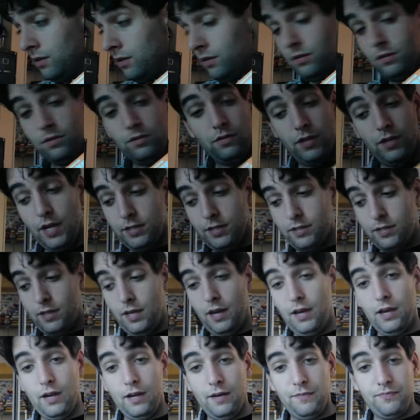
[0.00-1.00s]
So yes,
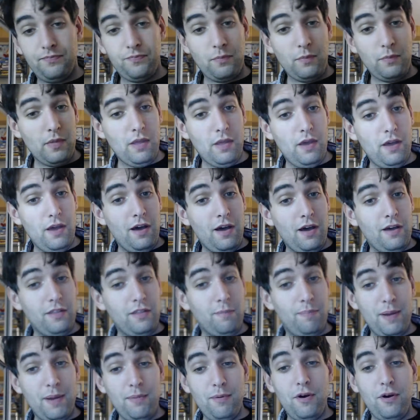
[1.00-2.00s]
the
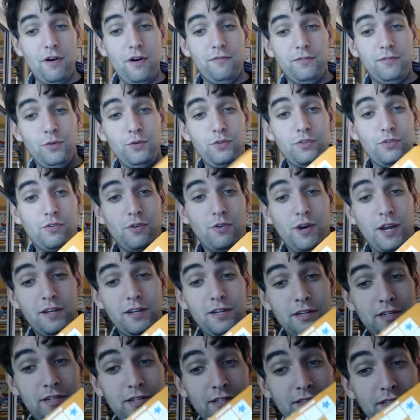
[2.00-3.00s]
people of Loot
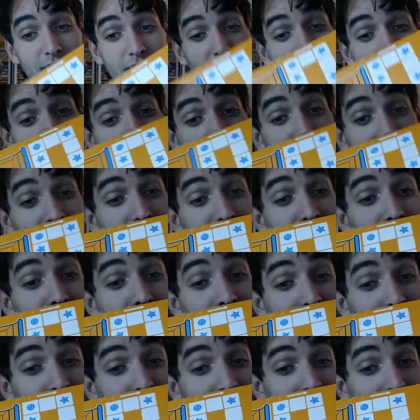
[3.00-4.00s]
Crate designed
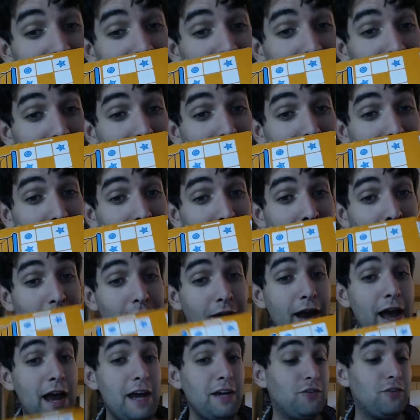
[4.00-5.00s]

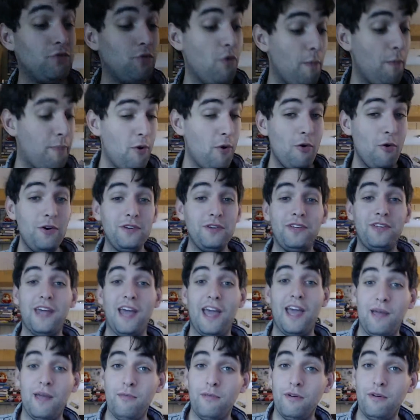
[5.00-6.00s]
an actual board
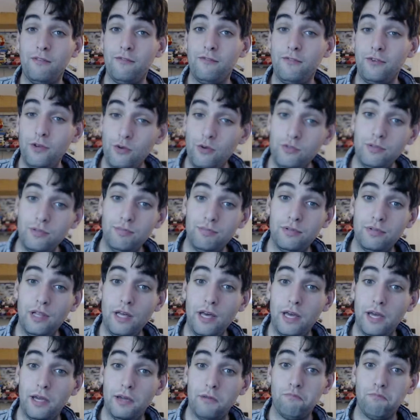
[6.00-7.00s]
game for you to
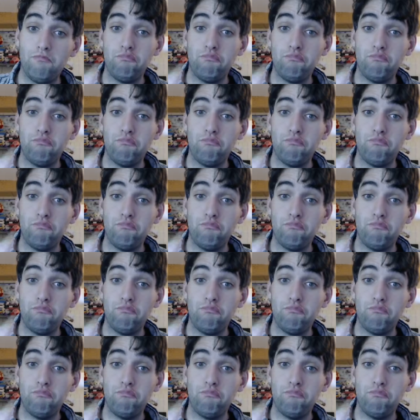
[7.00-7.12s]
play.